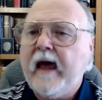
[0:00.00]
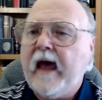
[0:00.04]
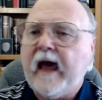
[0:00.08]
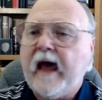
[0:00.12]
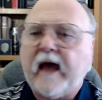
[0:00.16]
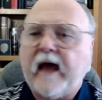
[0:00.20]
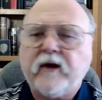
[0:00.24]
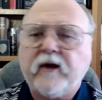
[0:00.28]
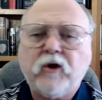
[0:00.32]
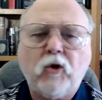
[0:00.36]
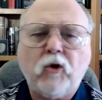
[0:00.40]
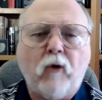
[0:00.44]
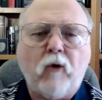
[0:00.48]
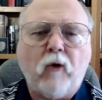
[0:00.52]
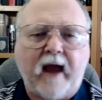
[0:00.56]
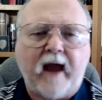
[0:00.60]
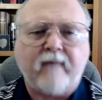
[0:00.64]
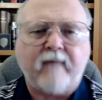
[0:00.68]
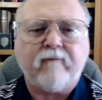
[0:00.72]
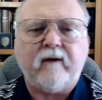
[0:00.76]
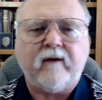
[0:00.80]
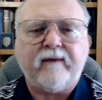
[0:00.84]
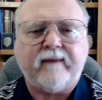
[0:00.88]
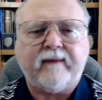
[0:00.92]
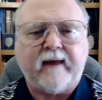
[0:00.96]
and do
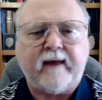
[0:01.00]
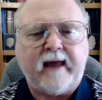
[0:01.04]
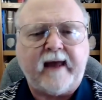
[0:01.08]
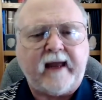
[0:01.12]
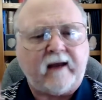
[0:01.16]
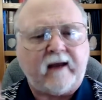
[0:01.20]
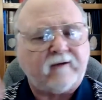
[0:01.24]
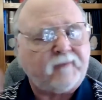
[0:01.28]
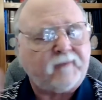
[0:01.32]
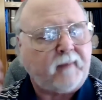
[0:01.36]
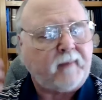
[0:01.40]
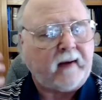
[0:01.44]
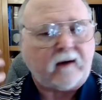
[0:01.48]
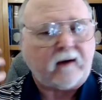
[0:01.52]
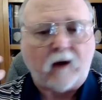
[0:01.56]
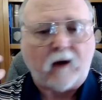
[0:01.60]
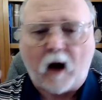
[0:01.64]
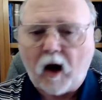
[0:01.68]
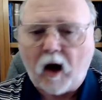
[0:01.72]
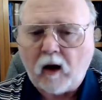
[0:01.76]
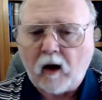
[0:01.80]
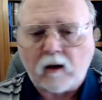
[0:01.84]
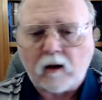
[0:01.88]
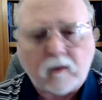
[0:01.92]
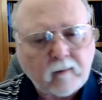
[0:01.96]
everything and spend
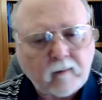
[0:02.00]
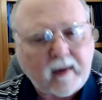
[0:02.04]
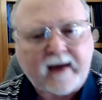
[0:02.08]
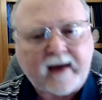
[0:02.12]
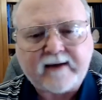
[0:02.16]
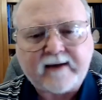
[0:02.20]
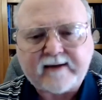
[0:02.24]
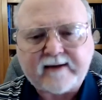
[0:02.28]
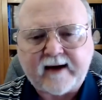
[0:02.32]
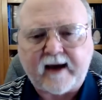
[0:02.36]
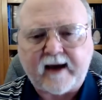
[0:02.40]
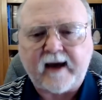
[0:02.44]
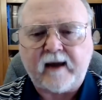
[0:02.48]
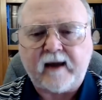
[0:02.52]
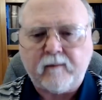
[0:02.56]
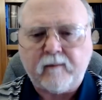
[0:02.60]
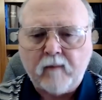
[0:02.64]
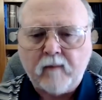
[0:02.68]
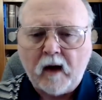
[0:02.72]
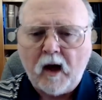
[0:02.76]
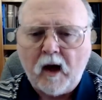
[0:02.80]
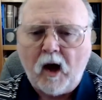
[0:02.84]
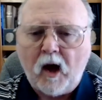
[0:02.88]
all my time